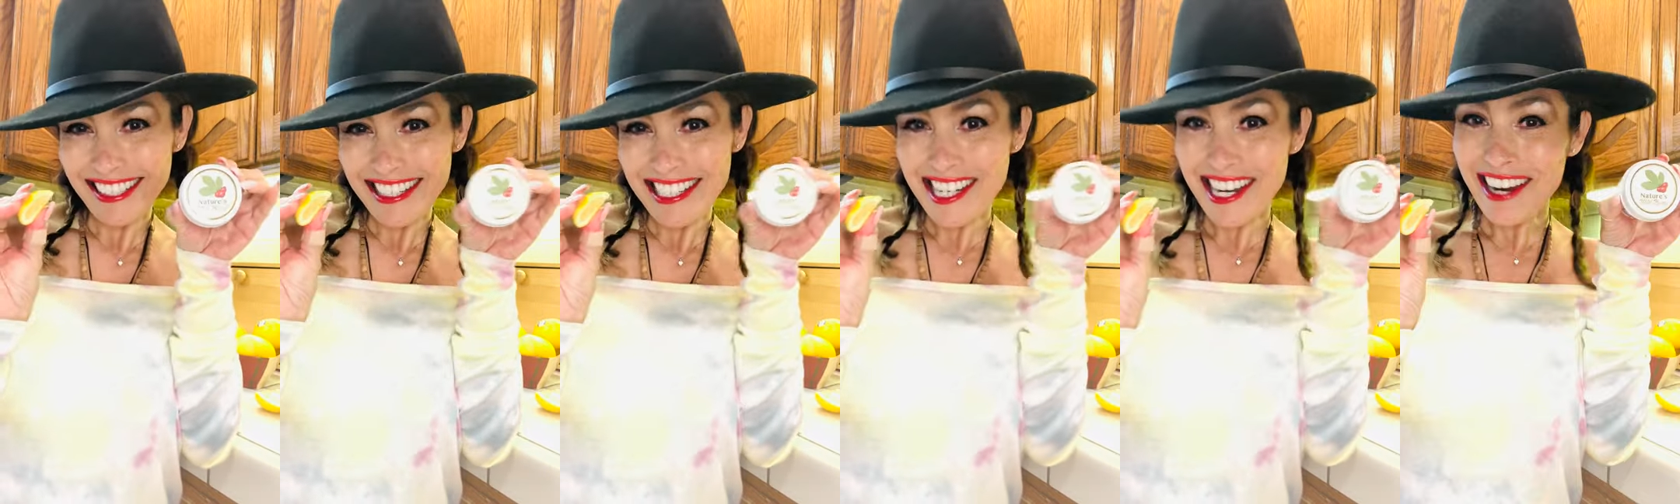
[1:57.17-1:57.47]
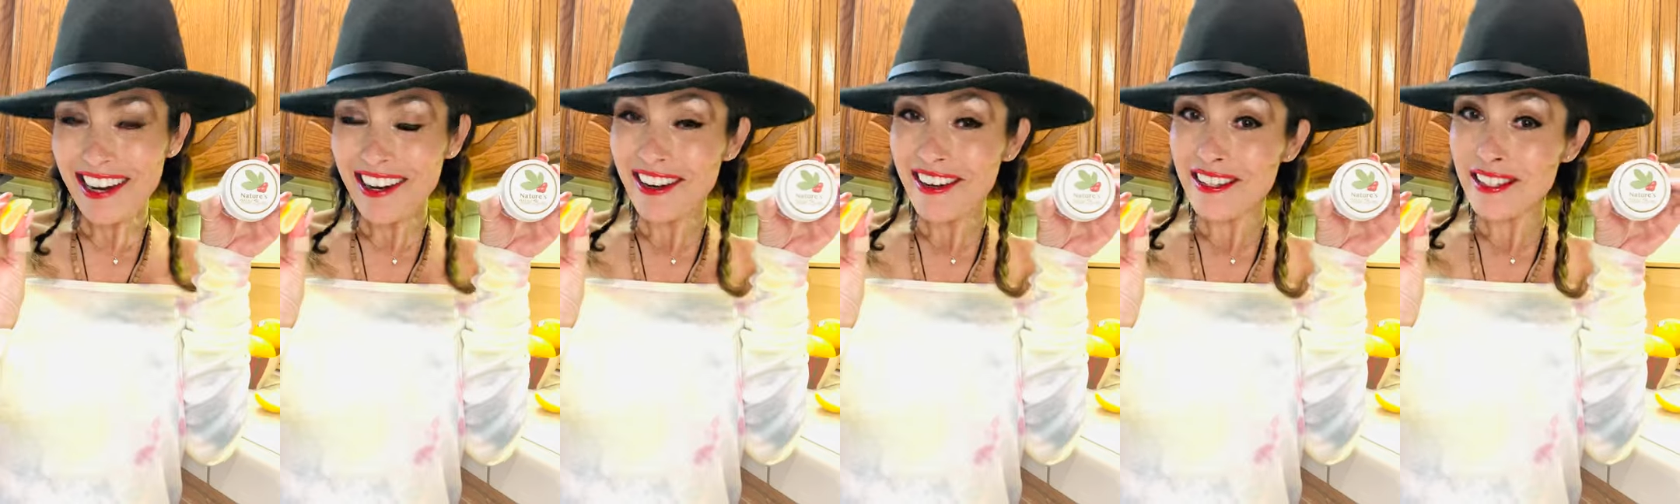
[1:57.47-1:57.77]

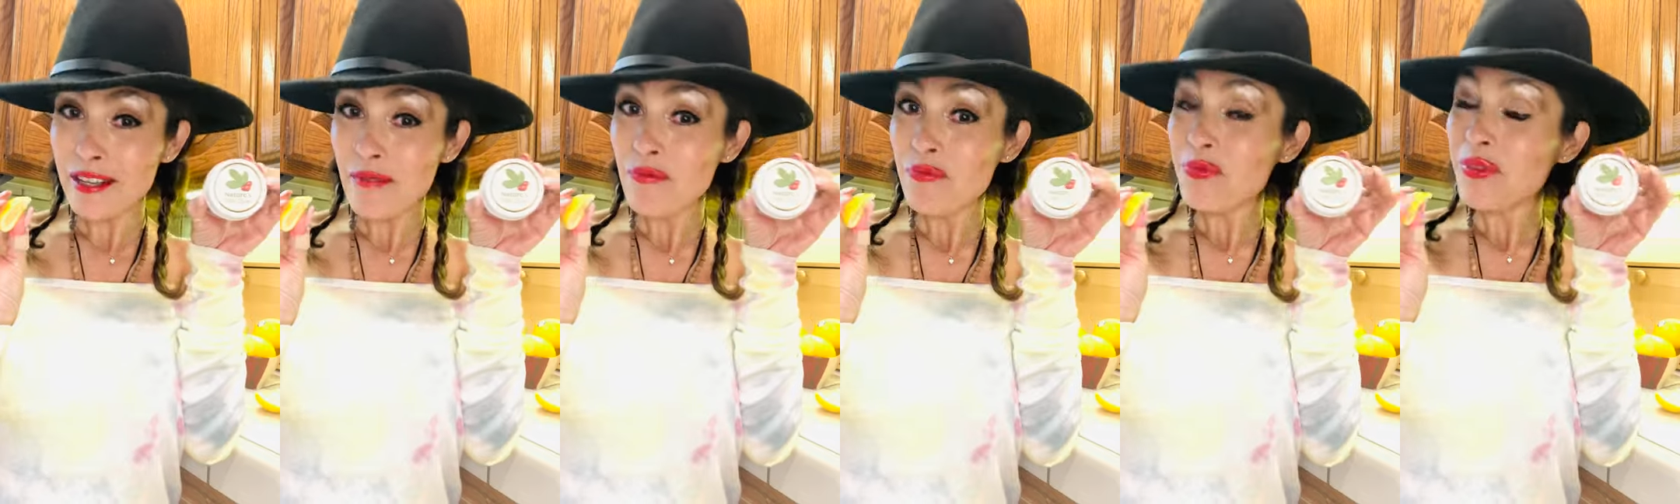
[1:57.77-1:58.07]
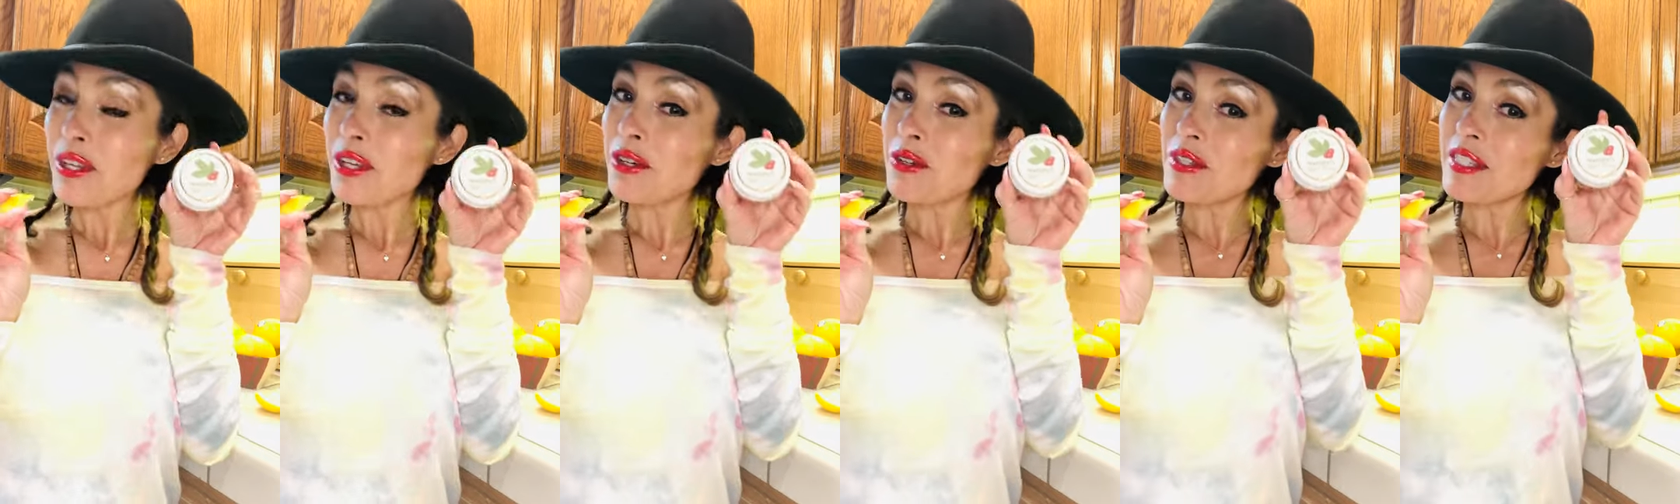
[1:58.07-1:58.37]
Cheers.
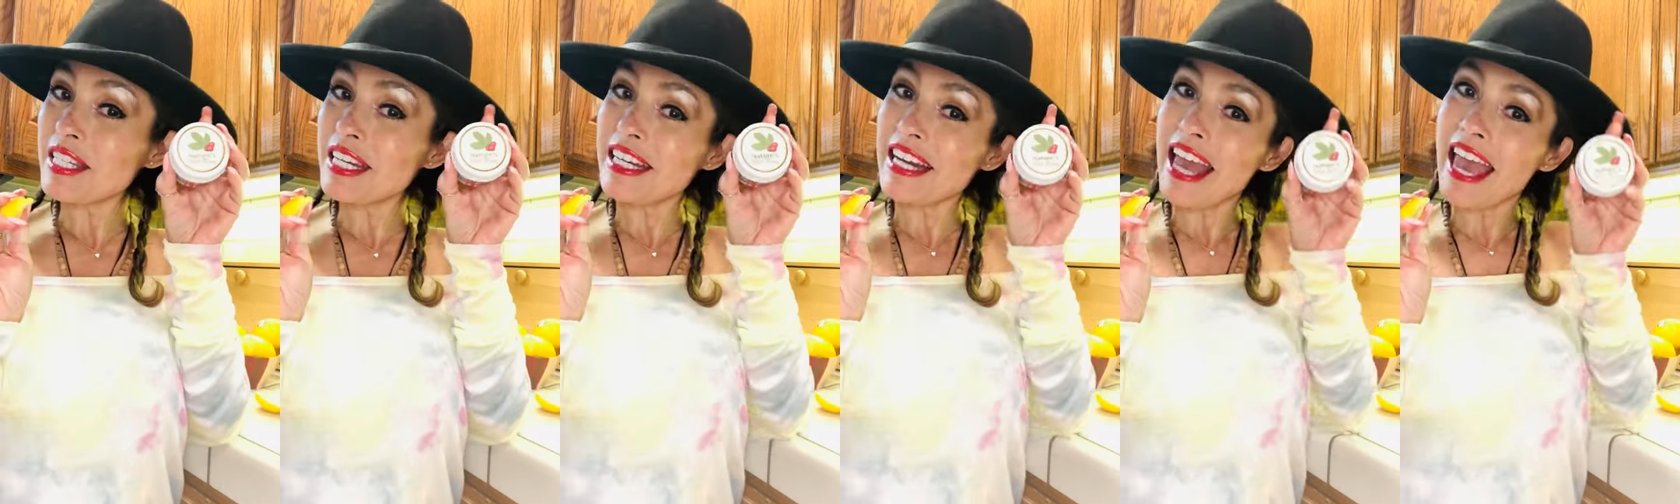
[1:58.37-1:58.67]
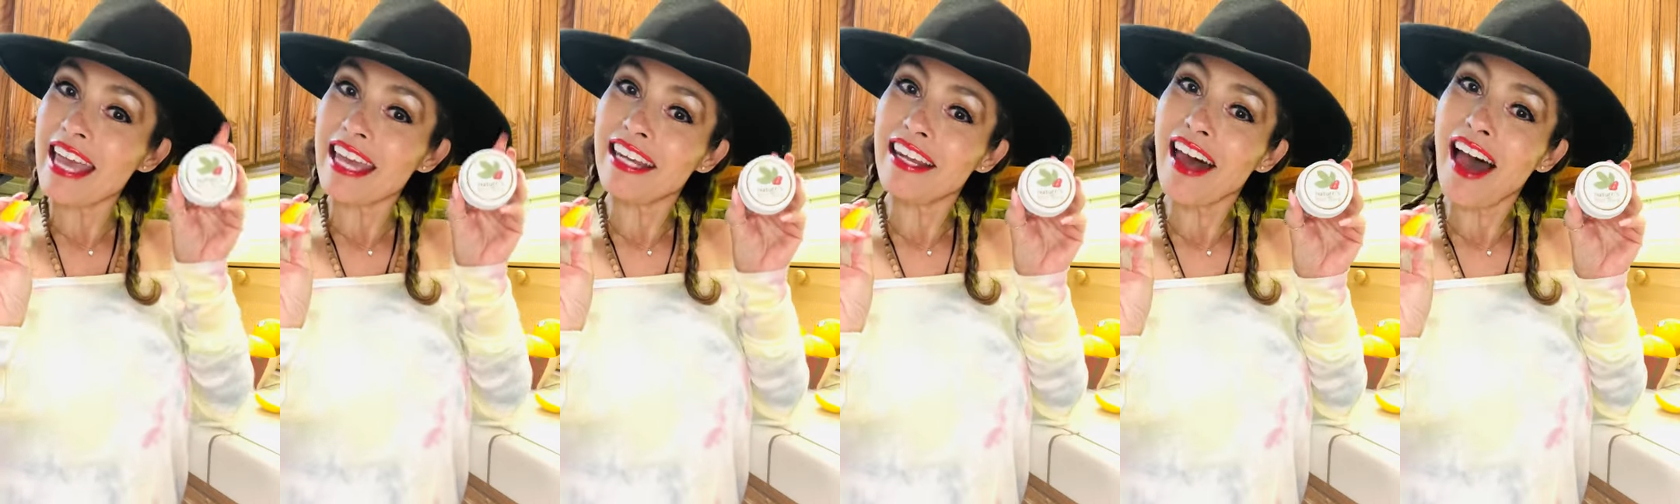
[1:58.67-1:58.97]
Kristina
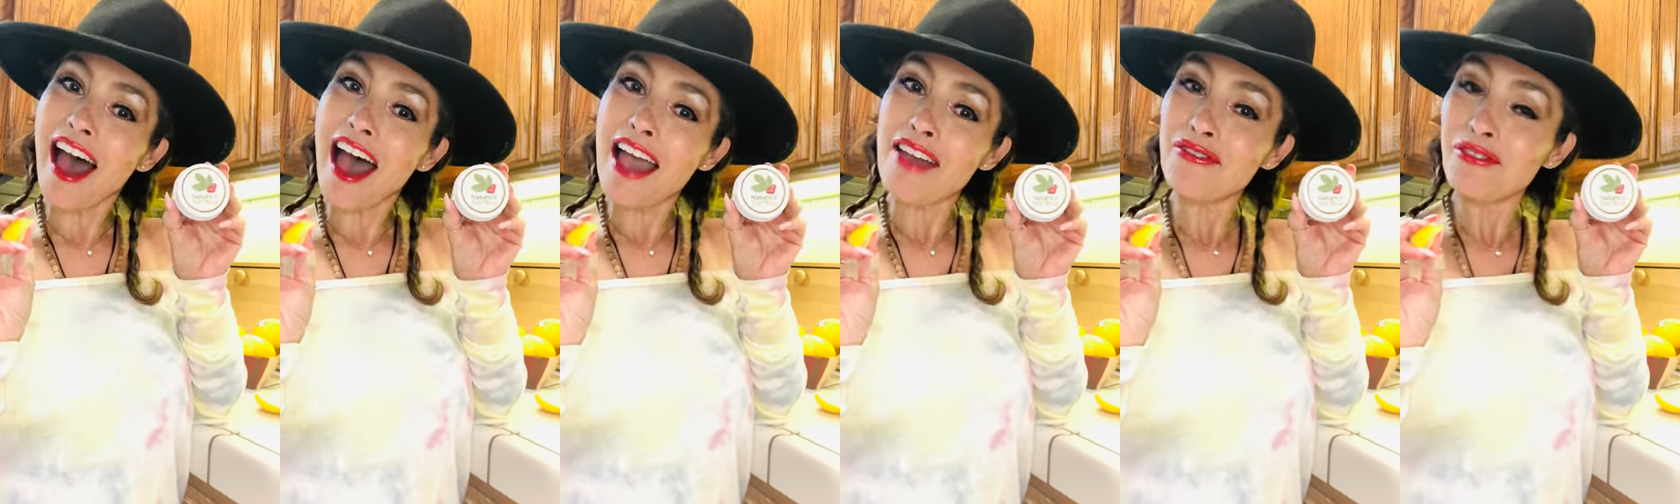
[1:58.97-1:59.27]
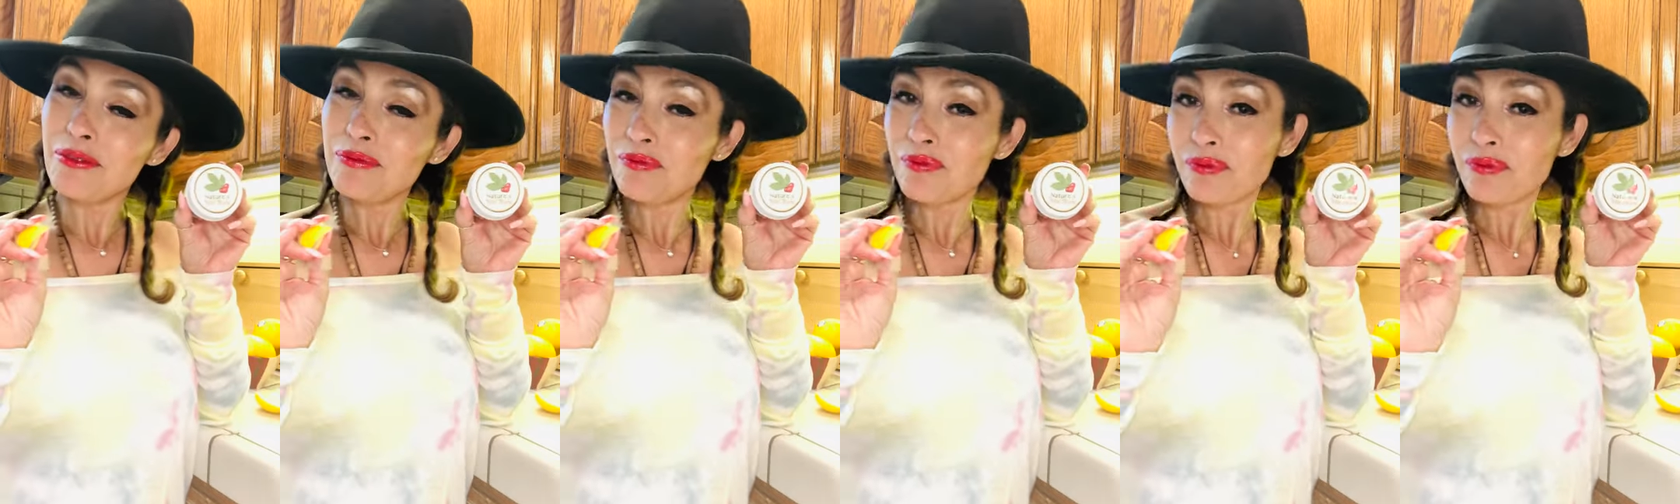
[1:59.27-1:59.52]
Hagan Live.